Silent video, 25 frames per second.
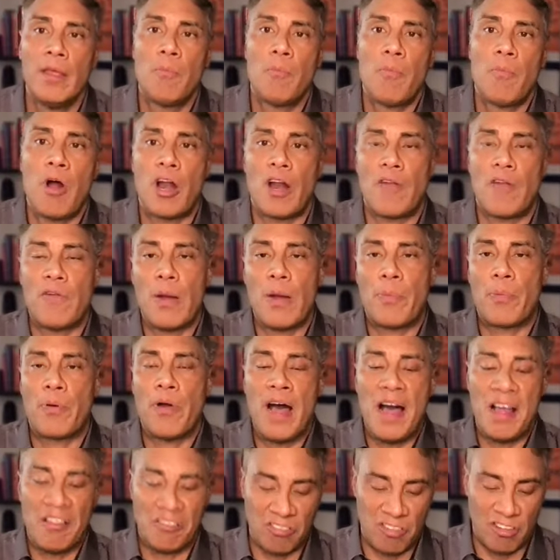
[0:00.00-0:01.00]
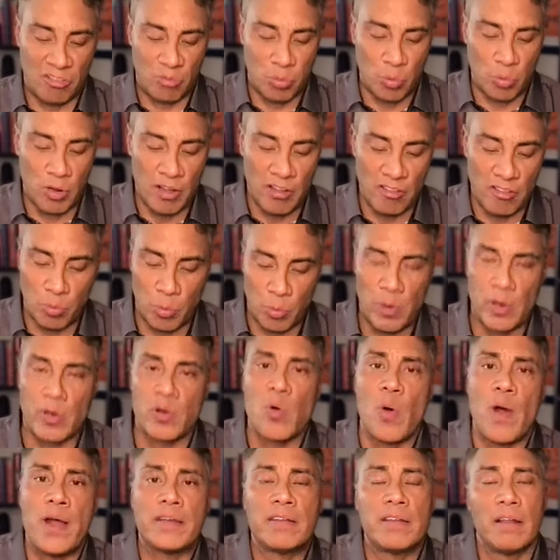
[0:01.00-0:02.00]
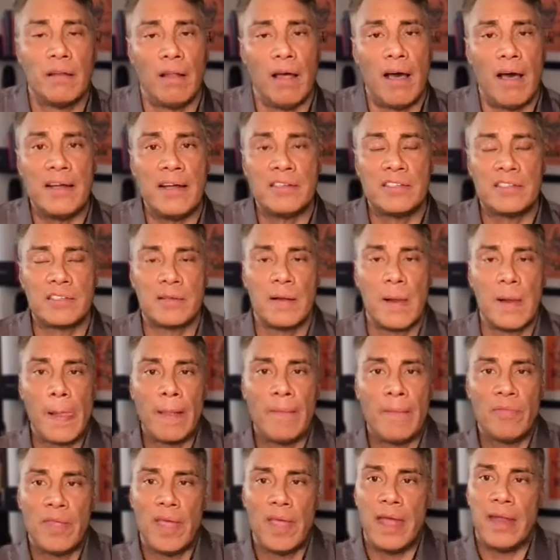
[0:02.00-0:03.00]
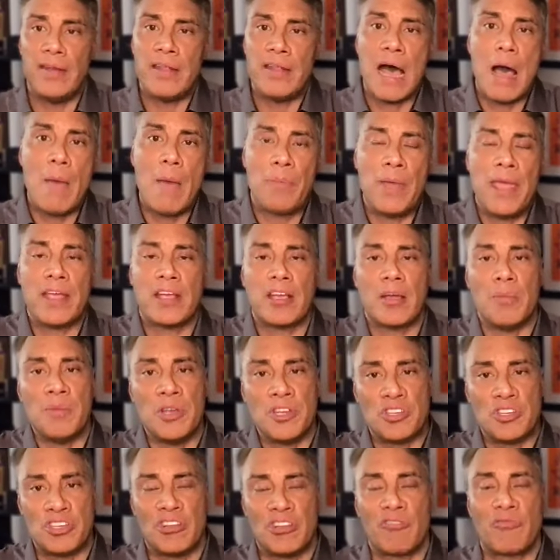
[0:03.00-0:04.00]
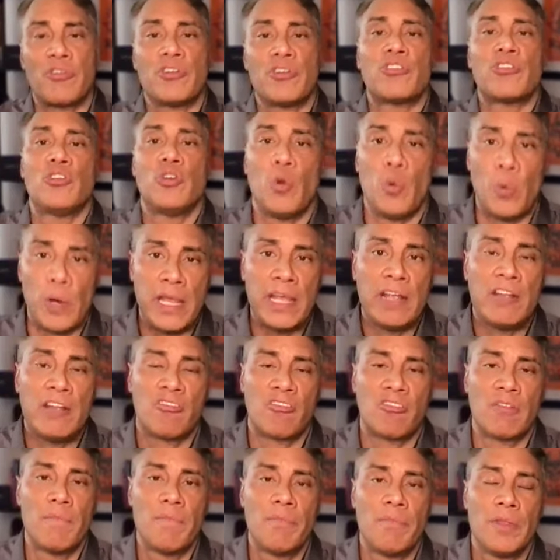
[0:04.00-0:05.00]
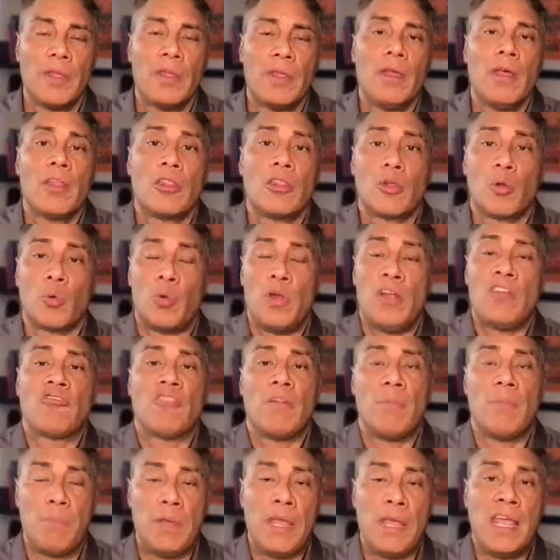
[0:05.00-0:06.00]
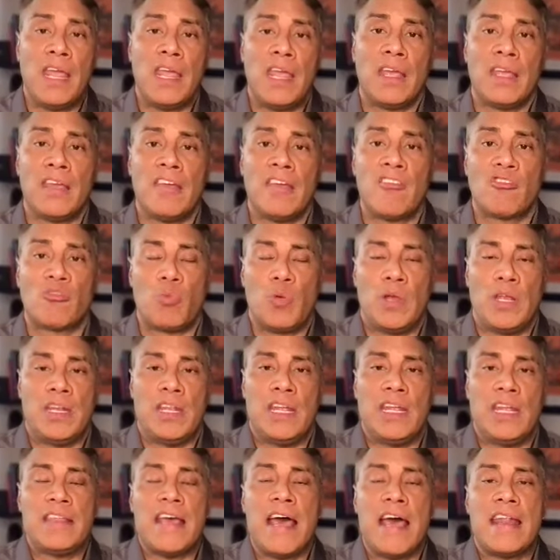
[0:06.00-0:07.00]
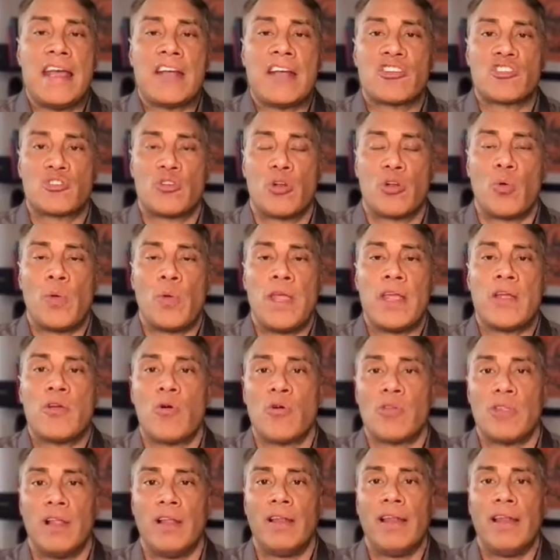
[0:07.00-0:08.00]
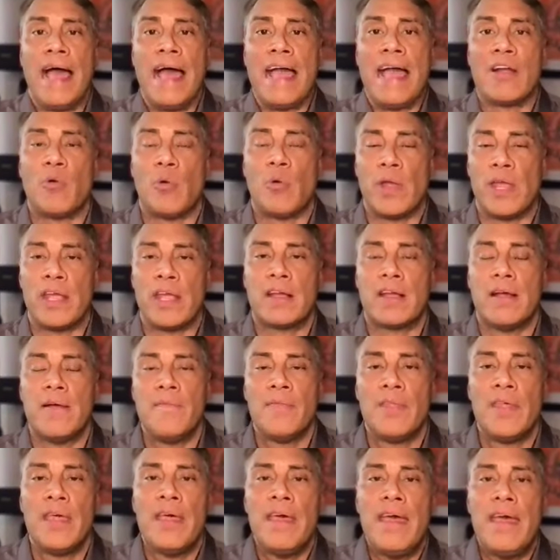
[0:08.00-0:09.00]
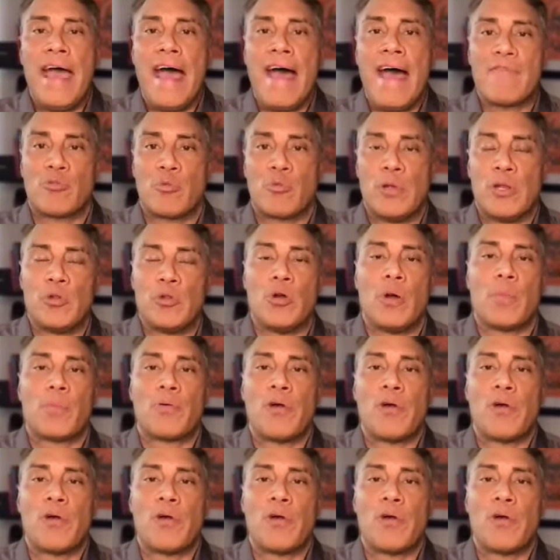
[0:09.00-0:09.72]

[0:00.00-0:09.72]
part of our process was we were going to launch and not pay commissions for 2 weeks. The reason being is we need that extra week or the lag week after we do a